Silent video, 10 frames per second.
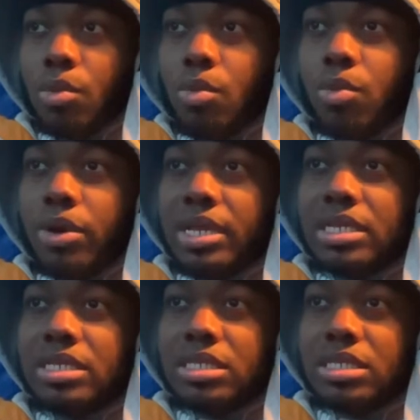what
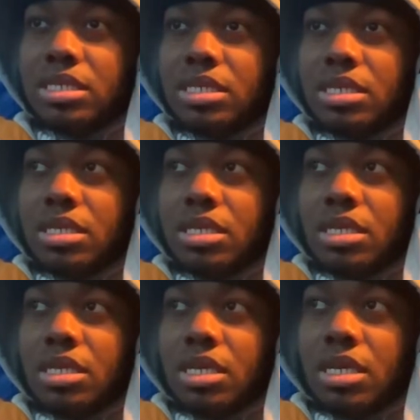is
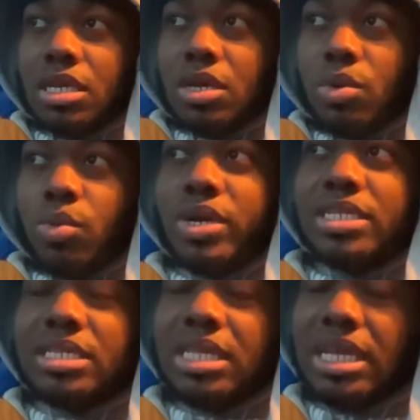what is
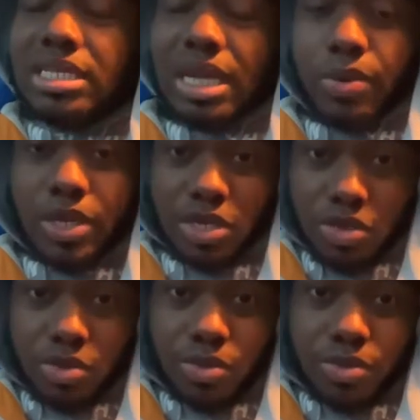the things that we can
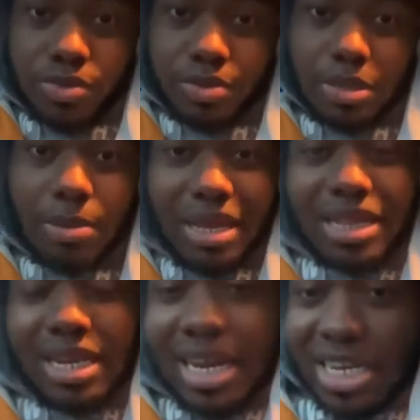do to make
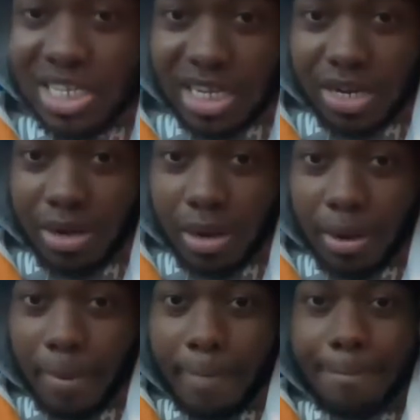the next year
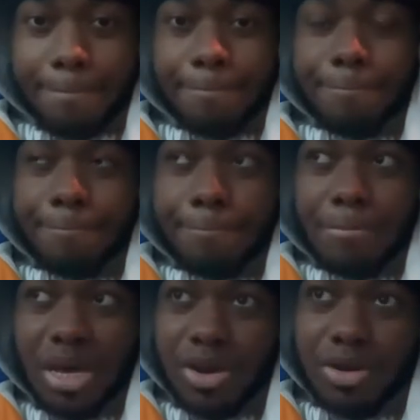
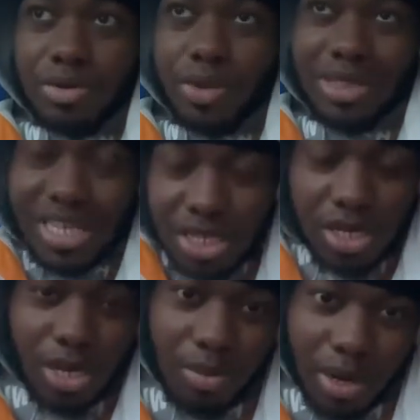better. Well, this
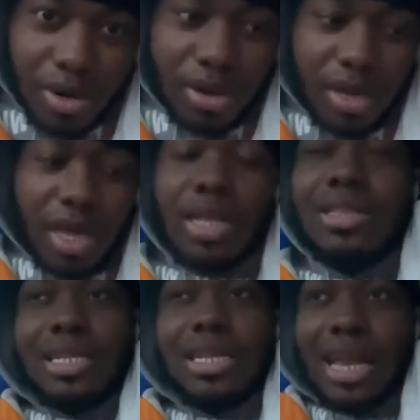year better
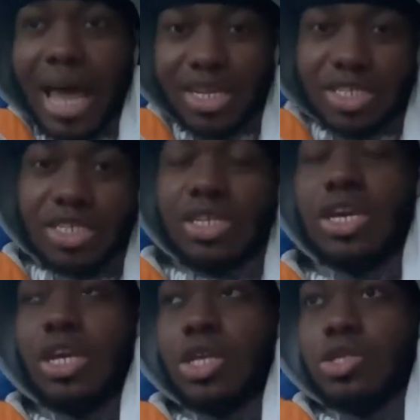than the last year.
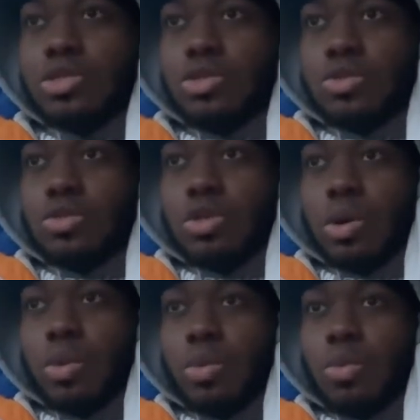
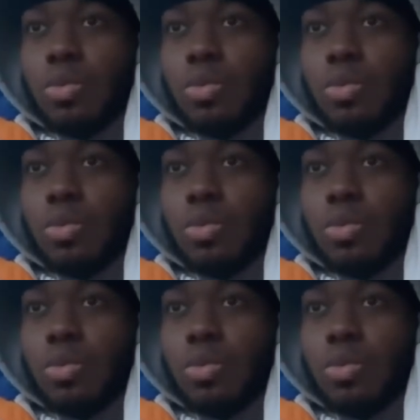So